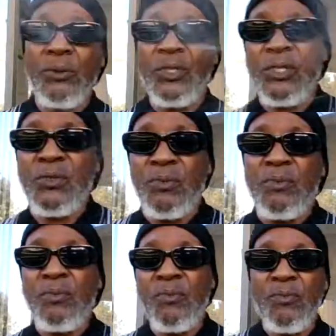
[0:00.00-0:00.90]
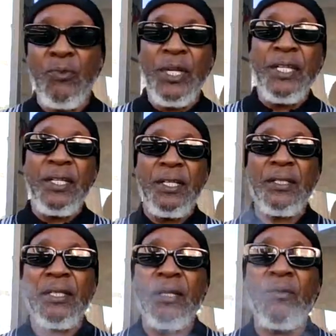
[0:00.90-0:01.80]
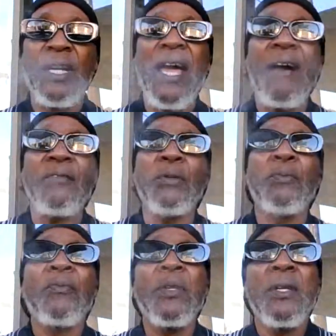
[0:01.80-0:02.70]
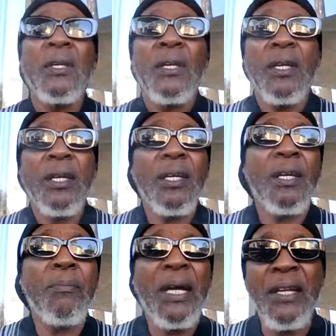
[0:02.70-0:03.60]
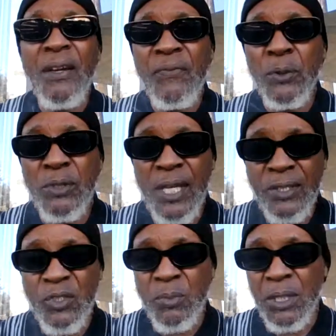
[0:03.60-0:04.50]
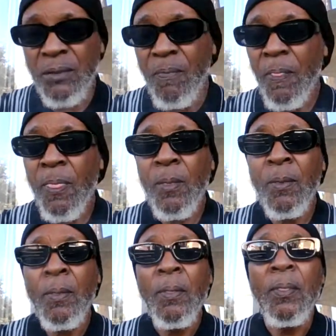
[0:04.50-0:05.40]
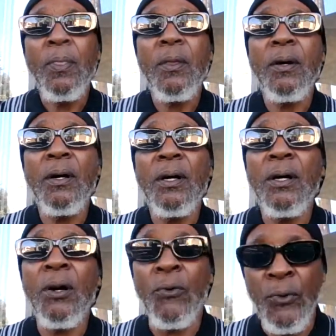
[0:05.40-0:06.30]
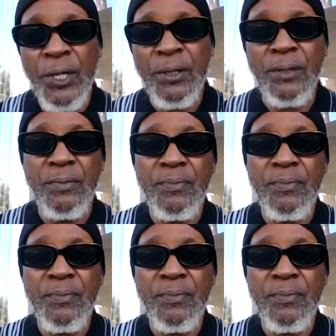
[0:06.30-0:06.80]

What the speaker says: just reading and what have you. And my nephew texted me a reel.